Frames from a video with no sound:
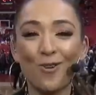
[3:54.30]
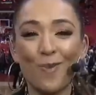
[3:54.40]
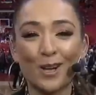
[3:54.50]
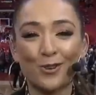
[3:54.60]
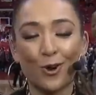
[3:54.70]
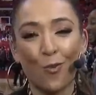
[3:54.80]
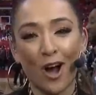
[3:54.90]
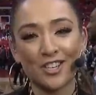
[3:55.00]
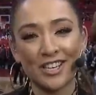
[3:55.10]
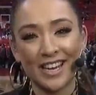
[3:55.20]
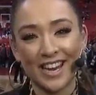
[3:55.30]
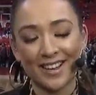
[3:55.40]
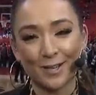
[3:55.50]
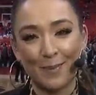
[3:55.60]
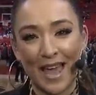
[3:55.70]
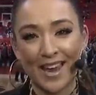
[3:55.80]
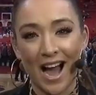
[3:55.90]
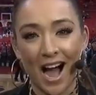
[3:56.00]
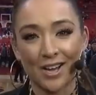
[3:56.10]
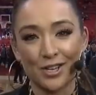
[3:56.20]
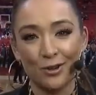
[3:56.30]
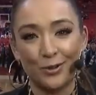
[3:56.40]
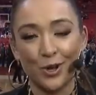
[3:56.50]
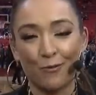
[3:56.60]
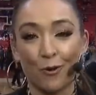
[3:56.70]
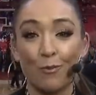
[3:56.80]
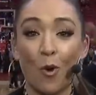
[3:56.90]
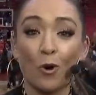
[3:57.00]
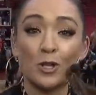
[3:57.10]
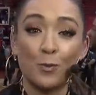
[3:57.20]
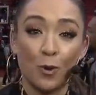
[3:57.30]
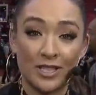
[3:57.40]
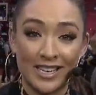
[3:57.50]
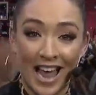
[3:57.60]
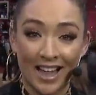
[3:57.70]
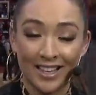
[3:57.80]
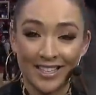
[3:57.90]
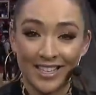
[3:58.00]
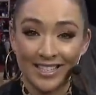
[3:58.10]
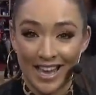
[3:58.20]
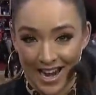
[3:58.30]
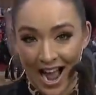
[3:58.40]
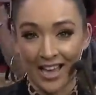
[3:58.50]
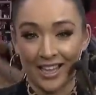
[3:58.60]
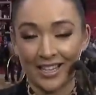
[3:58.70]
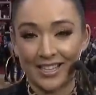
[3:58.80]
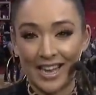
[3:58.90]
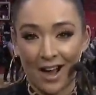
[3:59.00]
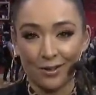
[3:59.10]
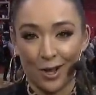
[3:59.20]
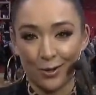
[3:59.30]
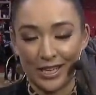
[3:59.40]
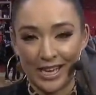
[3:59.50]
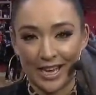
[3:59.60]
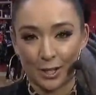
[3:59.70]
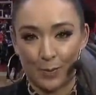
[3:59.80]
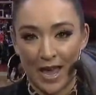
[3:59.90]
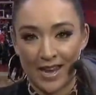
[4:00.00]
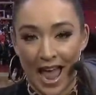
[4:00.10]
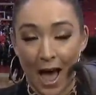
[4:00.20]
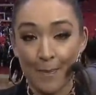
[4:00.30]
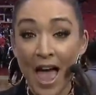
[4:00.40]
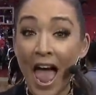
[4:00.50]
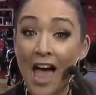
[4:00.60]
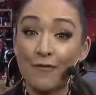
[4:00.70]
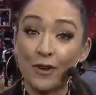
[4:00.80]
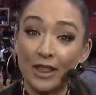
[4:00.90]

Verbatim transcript: much for watching ESPN on YouTube. For more sports analysis and highlights, download the ESPN app. And for